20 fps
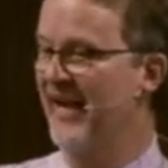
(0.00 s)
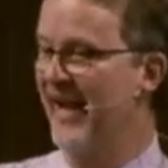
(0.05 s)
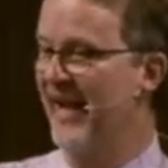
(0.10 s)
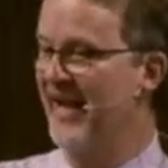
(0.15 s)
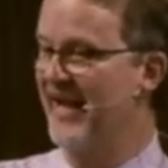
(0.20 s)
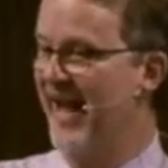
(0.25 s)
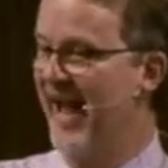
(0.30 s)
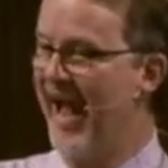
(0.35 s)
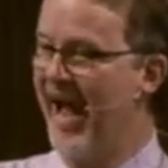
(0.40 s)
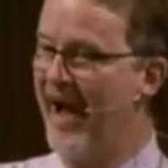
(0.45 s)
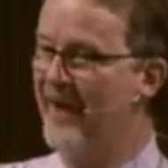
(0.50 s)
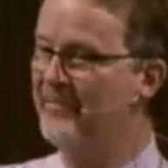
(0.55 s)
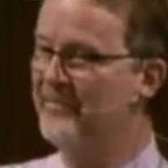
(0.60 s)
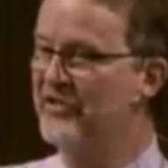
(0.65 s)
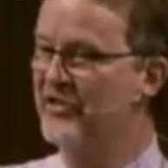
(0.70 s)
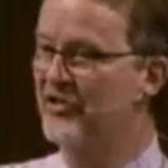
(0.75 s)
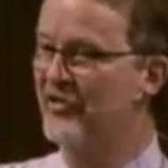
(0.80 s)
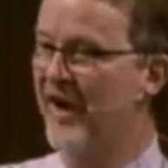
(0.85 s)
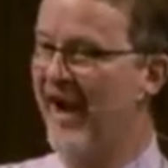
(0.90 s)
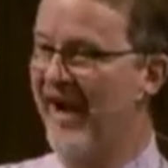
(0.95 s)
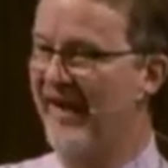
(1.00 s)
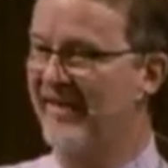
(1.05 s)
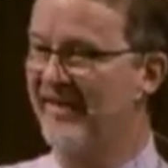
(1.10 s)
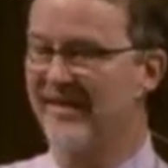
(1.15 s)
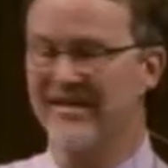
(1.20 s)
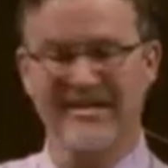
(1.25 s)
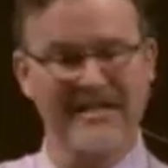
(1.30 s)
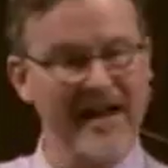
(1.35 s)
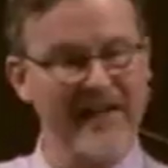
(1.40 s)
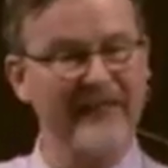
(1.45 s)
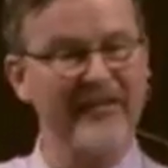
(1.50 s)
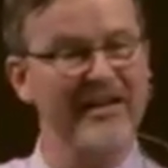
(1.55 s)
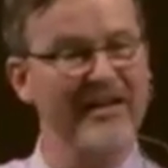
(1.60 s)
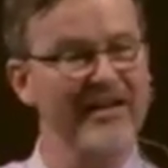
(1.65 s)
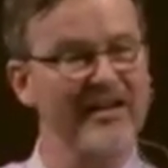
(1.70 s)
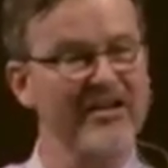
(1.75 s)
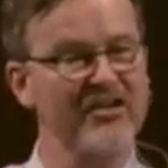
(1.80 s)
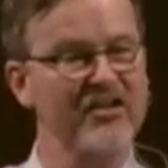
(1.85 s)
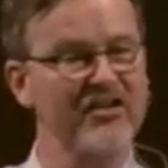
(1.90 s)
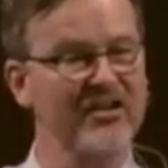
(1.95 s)
and abstract
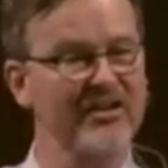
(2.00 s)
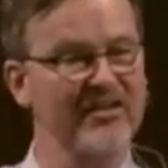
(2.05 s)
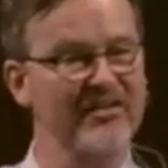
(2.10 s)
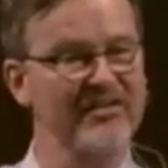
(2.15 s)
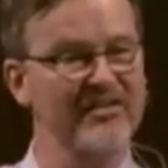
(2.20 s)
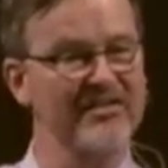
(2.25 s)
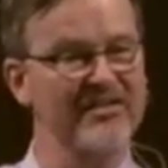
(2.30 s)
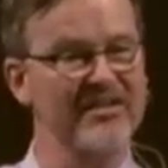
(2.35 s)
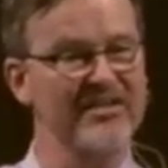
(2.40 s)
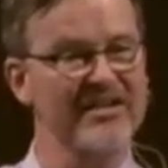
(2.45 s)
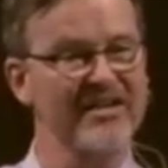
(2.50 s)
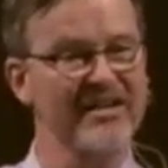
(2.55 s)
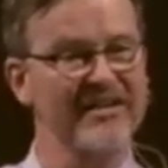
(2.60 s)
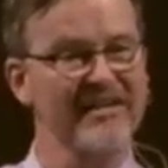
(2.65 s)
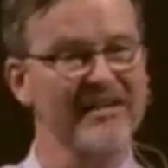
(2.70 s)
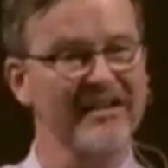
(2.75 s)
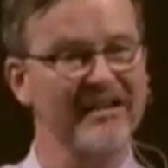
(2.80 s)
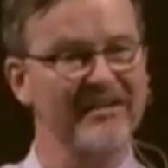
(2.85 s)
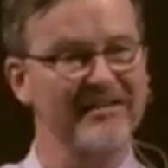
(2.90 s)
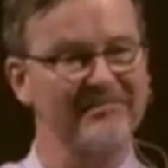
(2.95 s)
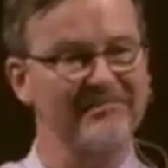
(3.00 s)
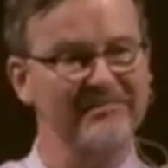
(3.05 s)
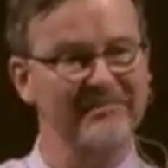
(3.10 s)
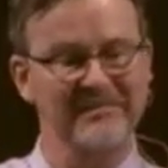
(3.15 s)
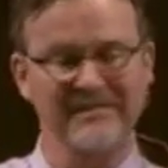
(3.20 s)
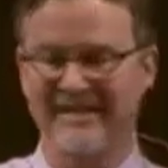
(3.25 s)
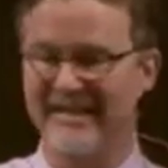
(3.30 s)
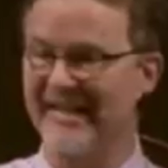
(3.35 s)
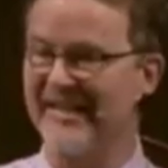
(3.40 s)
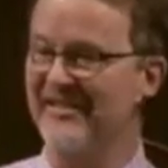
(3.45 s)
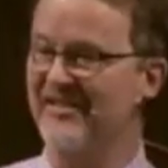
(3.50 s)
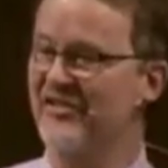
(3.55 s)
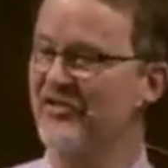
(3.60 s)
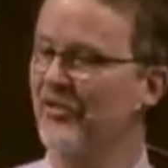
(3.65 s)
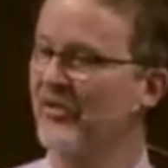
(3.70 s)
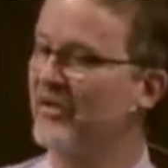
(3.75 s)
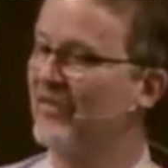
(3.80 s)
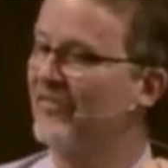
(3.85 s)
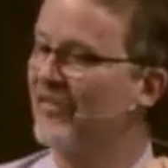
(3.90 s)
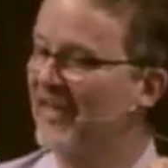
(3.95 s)
definitions can
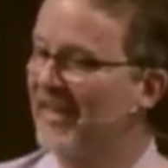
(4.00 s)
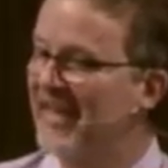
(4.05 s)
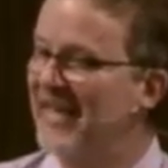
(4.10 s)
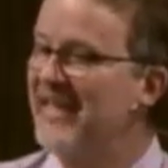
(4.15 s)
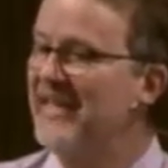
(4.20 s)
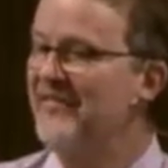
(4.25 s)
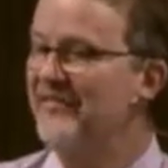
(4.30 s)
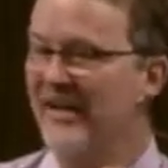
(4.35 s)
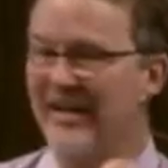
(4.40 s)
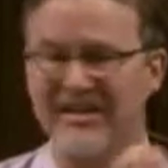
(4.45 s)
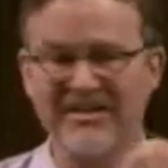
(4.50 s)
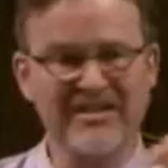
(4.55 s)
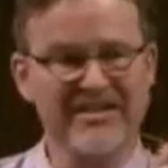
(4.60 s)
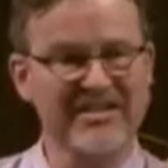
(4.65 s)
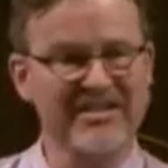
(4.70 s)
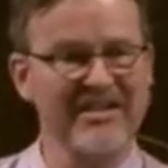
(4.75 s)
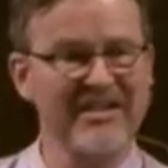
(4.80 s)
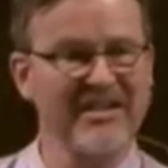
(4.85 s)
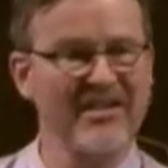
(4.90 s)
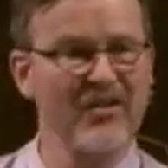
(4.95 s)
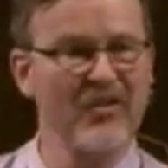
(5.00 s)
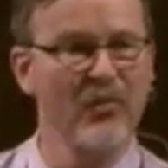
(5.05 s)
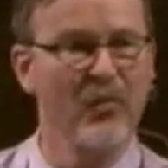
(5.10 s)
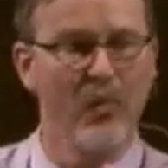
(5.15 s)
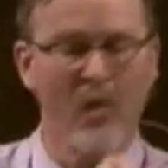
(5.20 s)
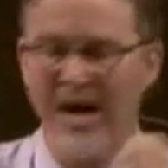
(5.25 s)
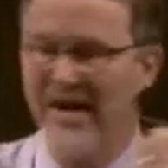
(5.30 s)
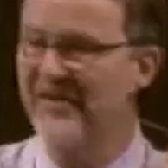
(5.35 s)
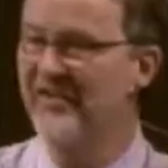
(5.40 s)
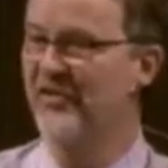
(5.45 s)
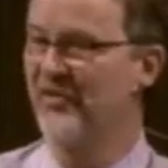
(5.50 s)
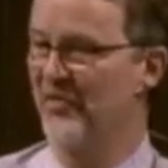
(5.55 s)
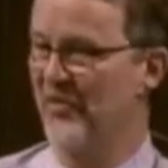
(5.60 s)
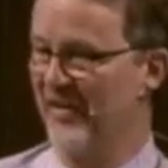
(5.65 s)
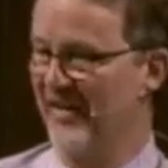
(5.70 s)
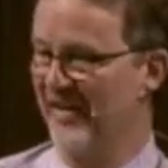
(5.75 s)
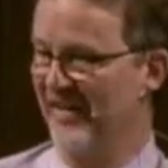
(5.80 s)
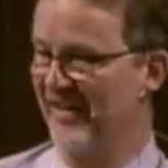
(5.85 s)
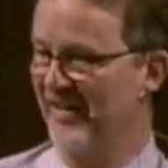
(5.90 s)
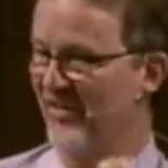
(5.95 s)
sort of leave us
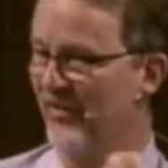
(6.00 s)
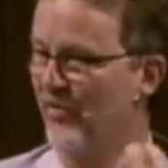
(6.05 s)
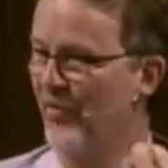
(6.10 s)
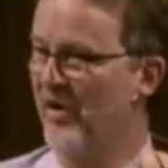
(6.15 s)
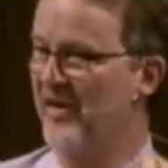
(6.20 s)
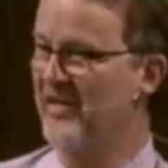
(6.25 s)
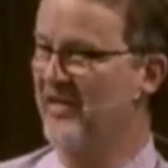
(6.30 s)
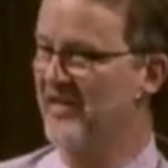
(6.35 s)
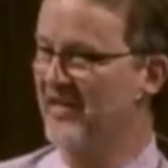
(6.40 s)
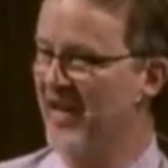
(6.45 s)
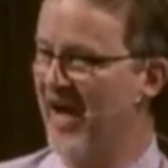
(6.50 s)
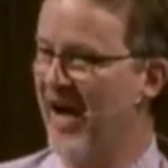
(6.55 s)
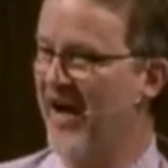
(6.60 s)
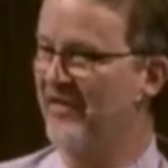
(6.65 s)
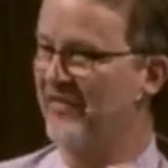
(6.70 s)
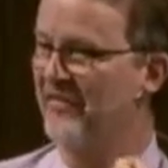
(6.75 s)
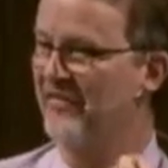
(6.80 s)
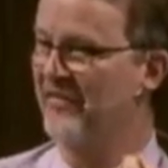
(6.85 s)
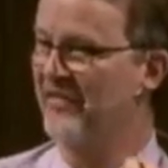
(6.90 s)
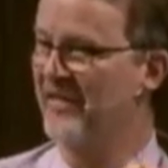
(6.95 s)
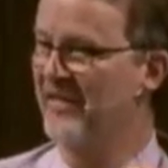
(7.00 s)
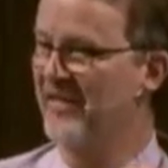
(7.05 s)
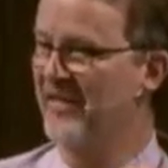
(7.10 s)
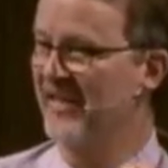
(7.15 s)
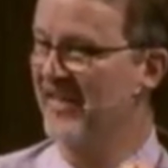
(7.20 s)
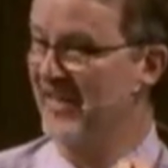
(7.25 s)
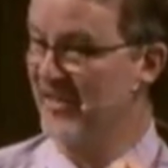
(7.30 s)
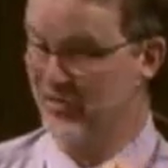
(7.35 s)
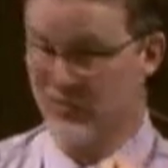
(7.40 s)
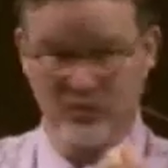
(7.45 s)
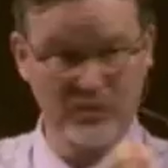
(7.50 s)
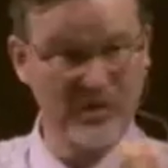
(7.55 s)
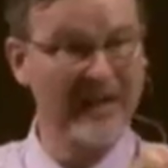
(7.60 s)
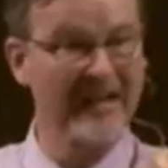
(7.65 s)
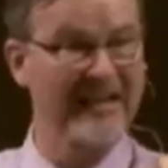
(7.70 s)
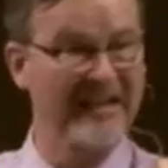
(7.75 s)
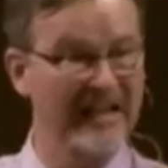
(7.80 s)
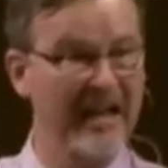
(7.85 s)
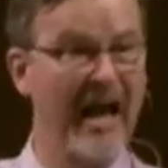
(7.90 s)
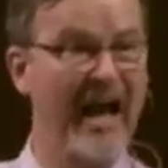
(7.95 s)
wondering what love is
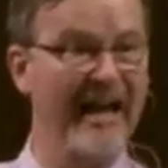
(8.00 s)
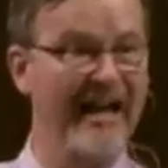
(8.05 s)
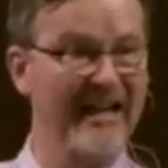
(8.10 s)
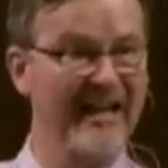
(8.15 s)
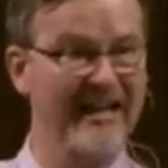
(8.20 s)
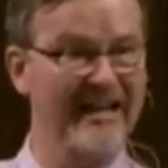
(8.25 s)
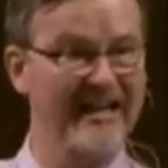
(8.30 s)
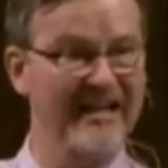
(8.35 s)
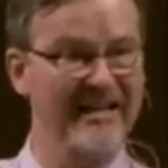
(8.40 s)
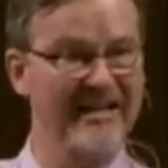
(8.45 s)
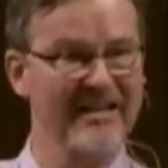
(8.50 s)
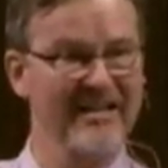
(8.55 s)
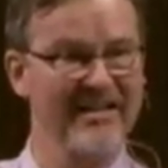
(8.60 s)
really like,